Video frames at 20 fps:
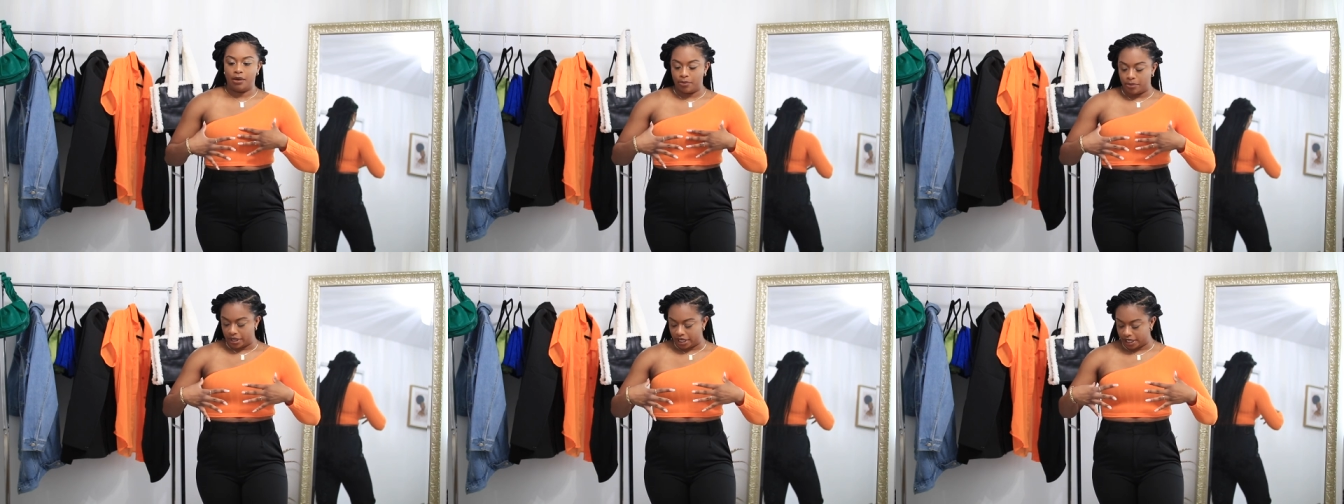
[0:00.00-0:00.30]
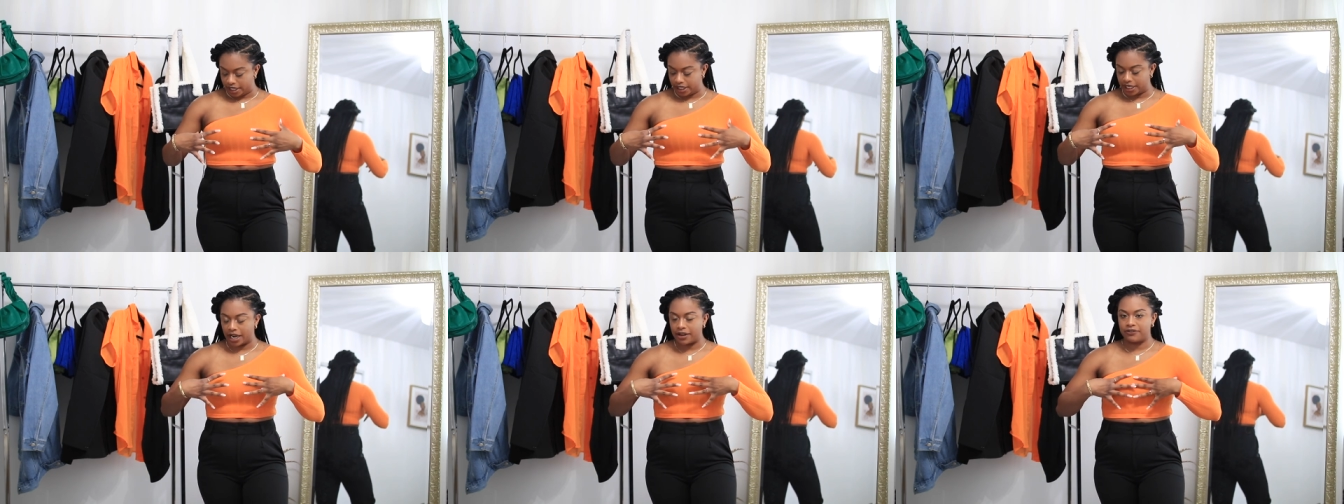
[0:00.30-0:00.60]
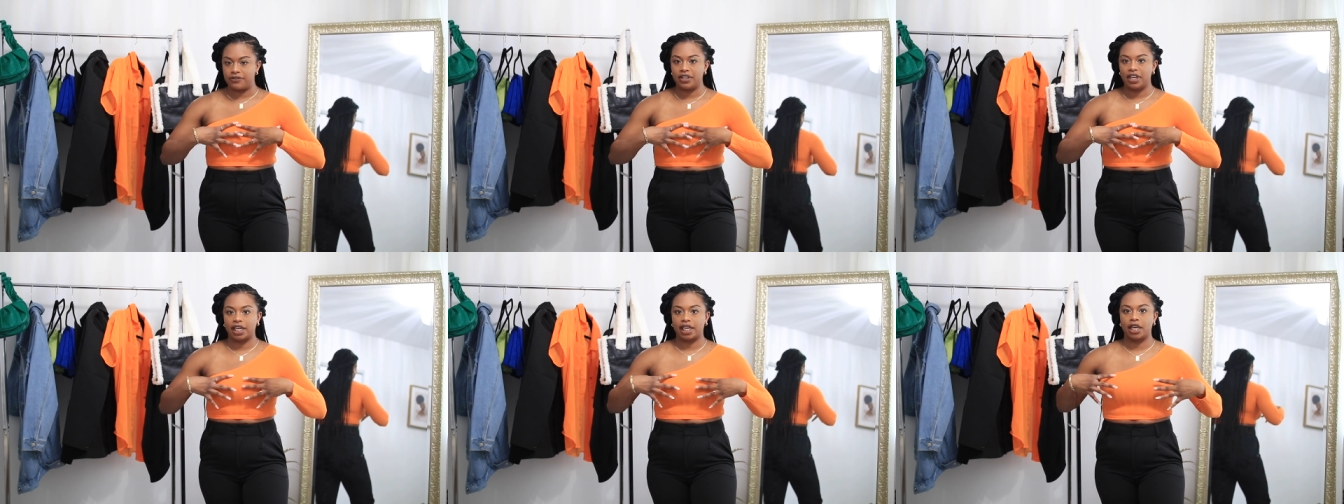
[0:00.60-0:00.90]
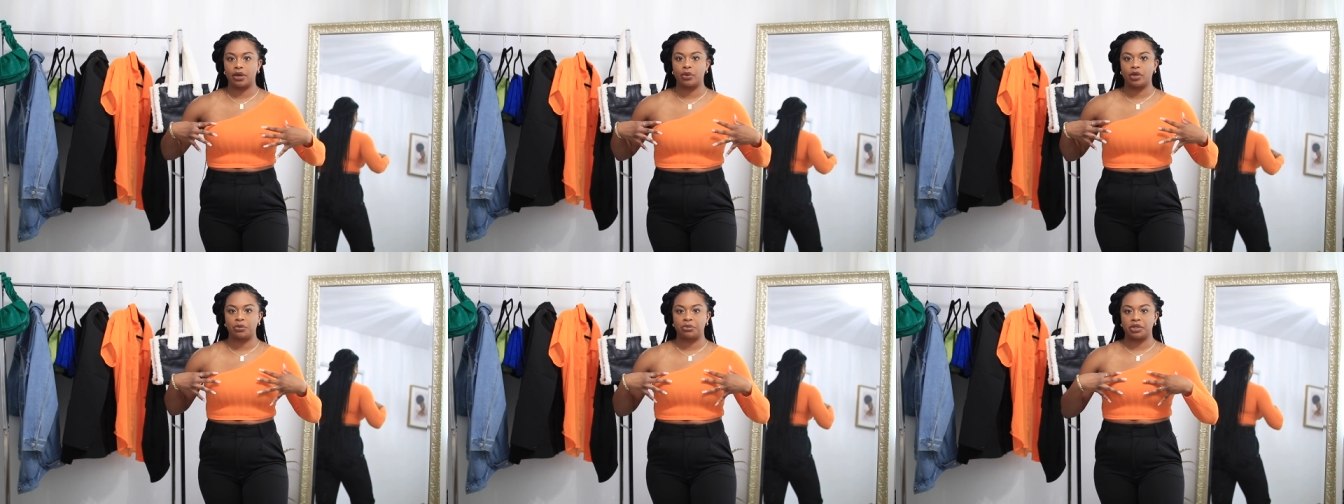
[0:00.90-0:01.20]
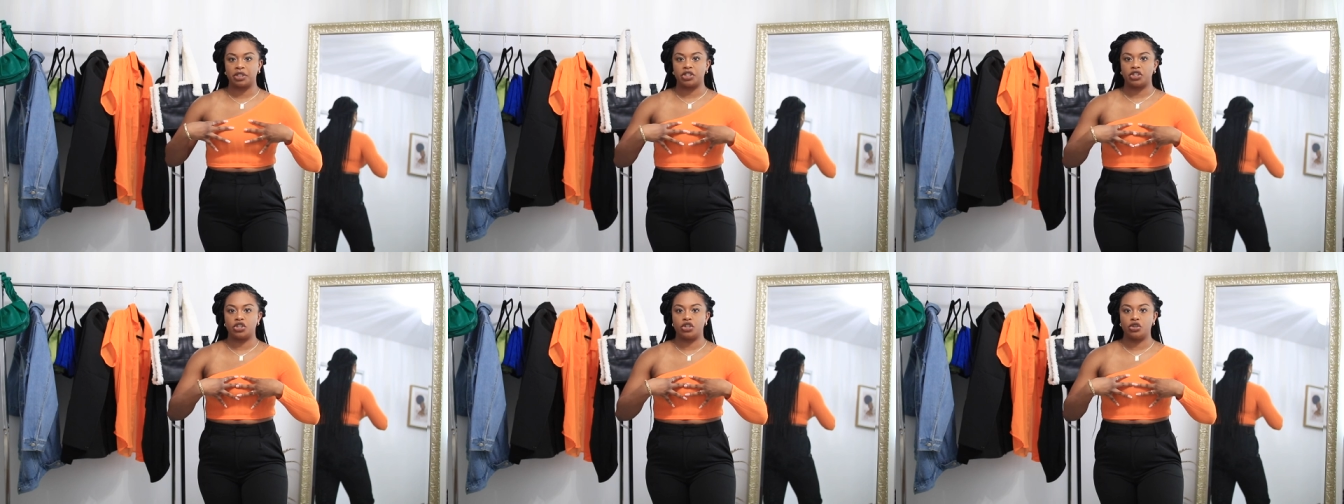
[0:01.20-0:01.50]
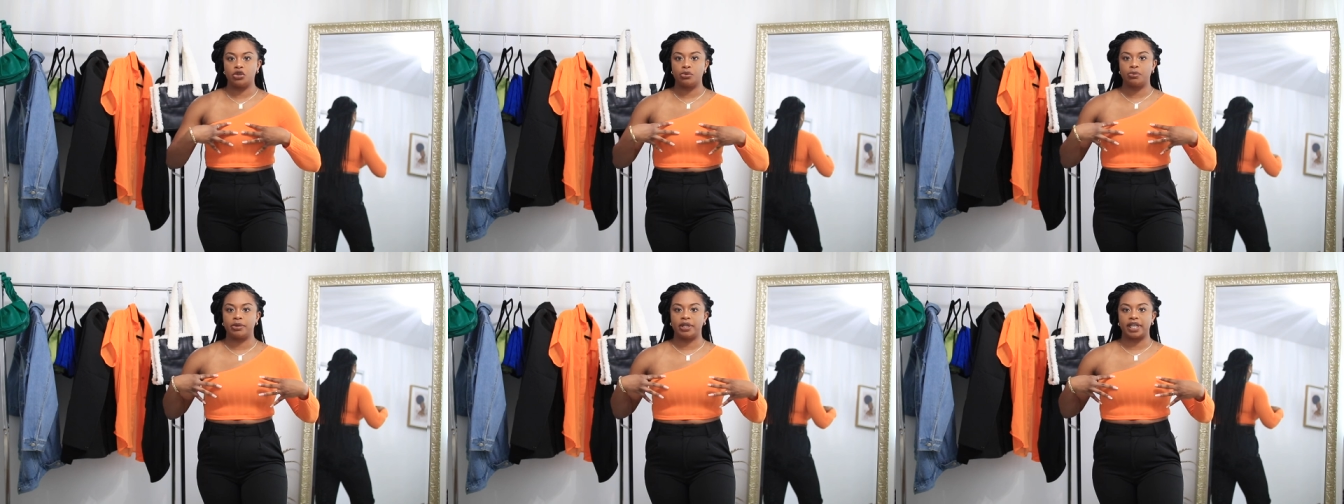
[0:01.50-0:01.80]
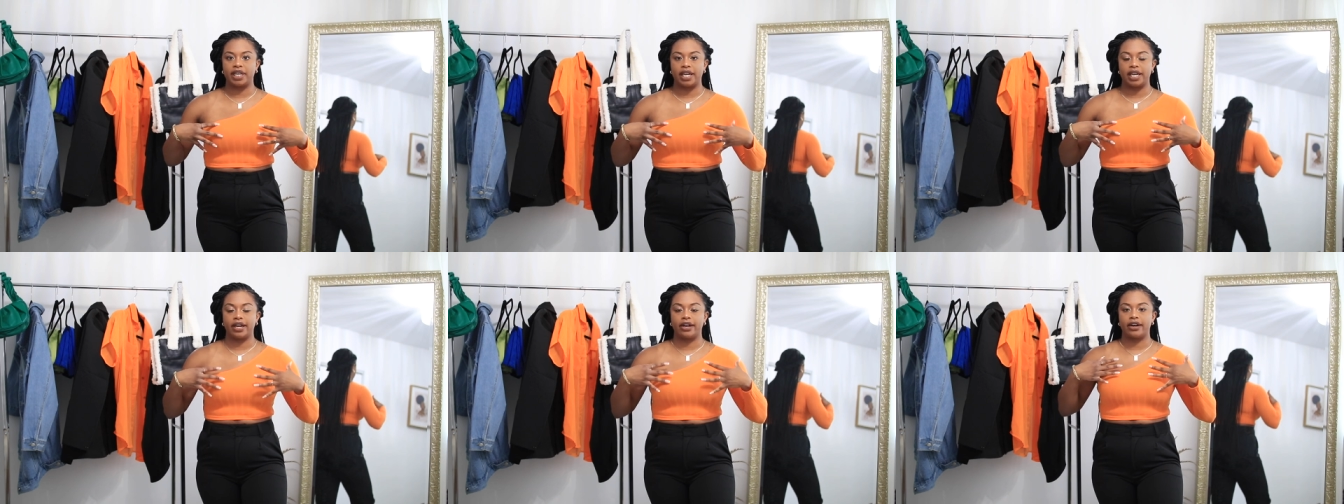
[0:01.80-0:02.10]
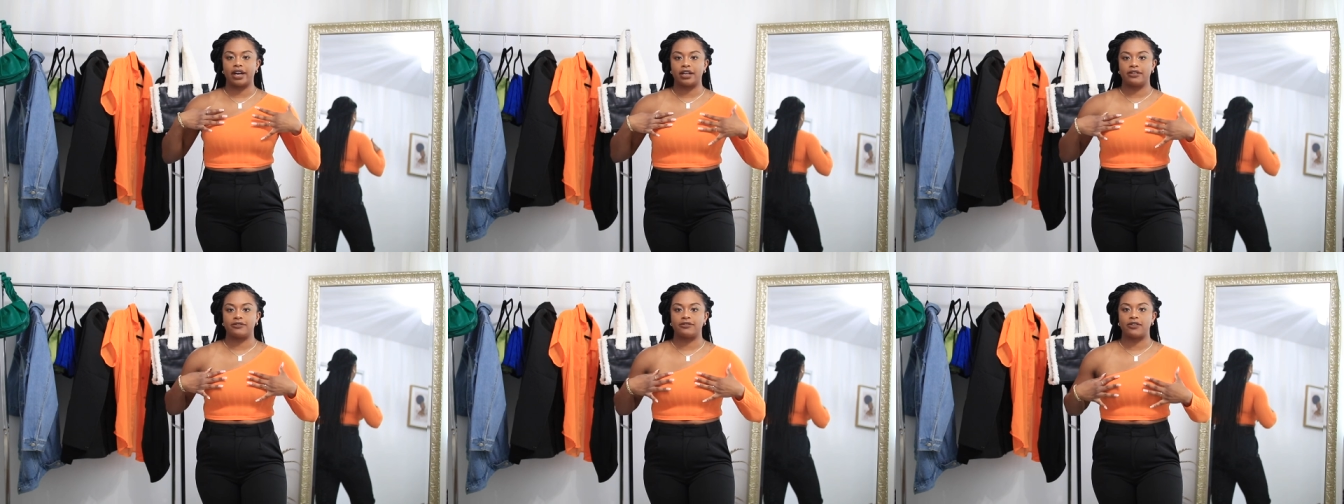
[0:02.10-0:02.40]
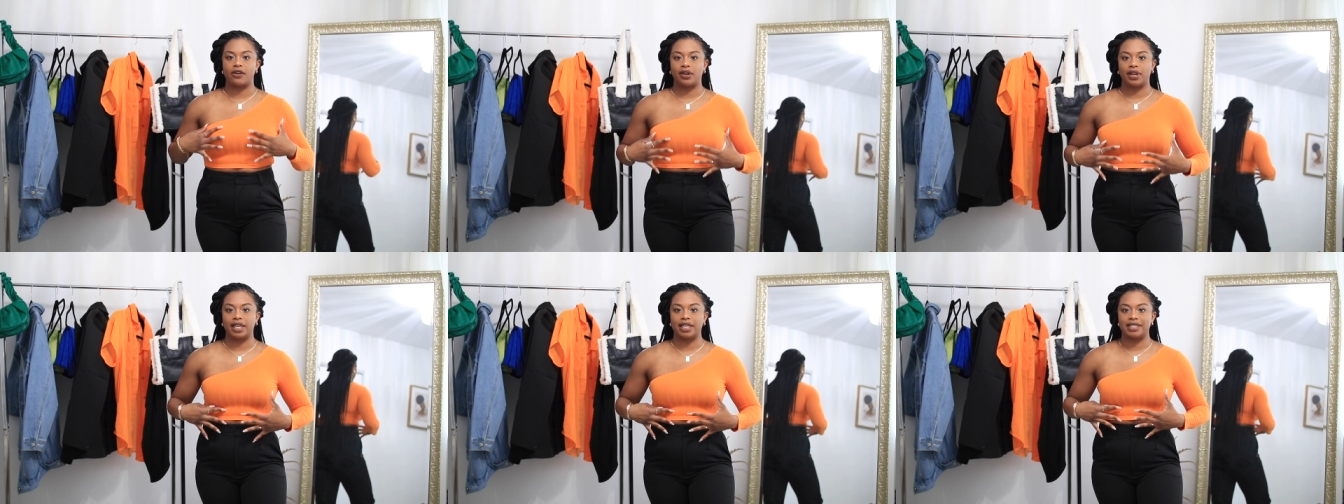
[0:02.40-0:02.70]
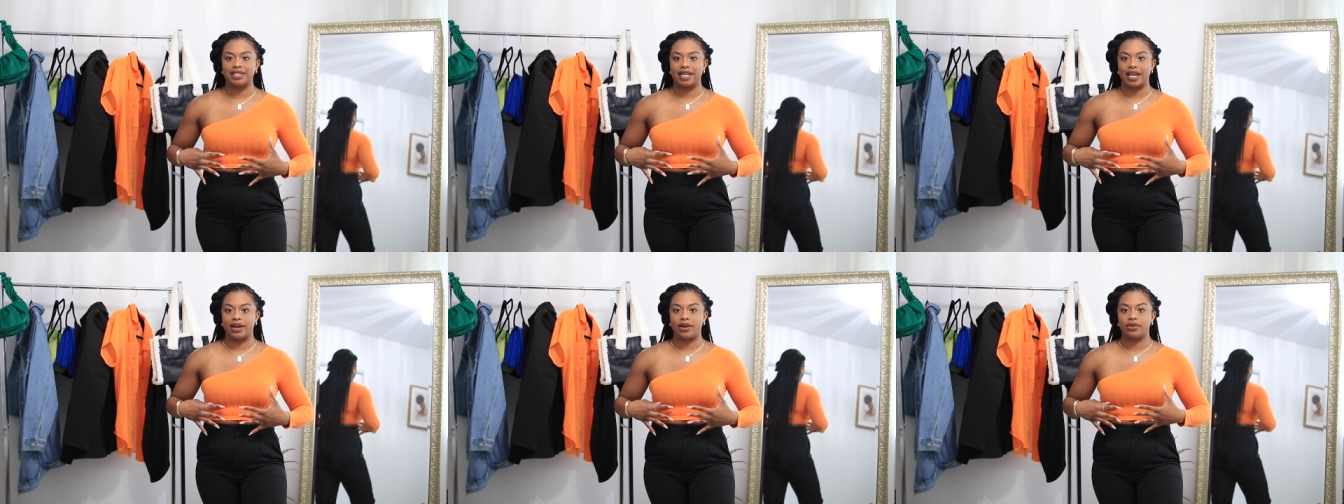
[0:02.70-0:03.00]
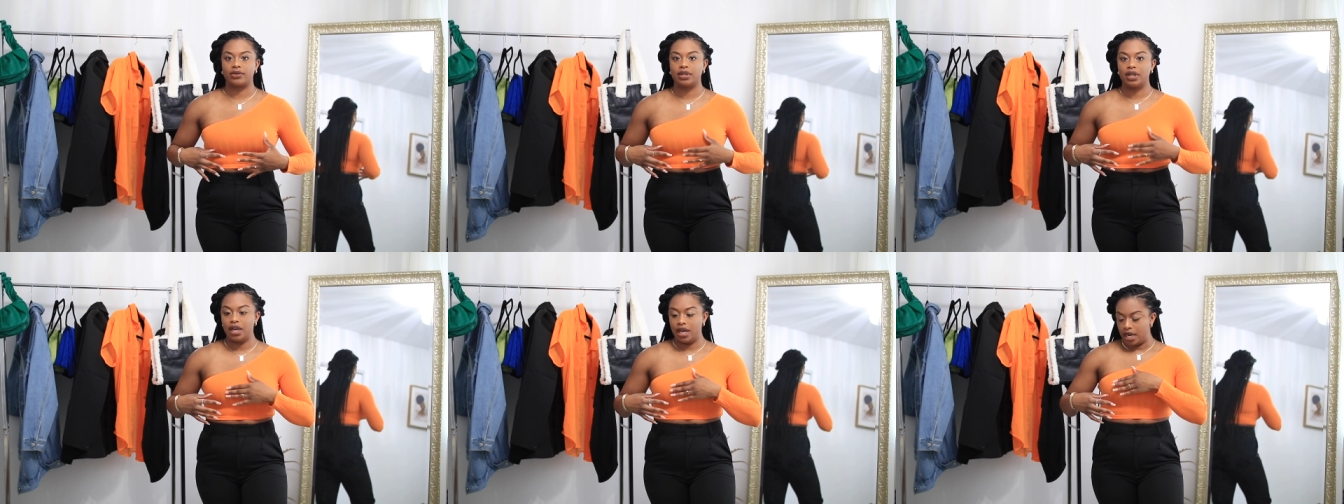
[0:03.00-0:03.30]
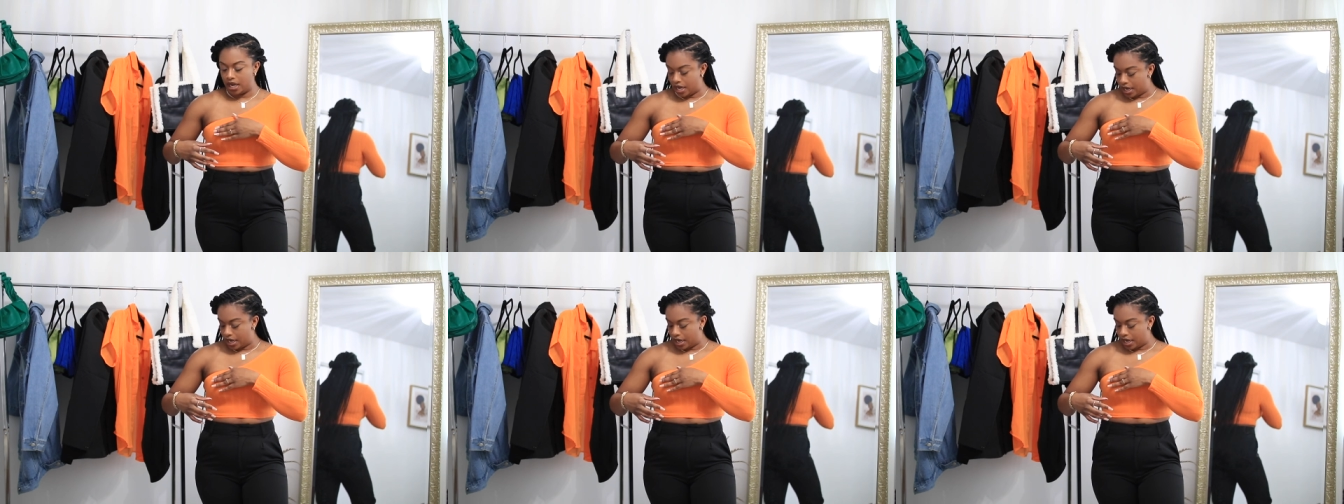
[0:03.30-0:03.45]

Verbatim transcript: But then I feel like it would have been too big here and falling down.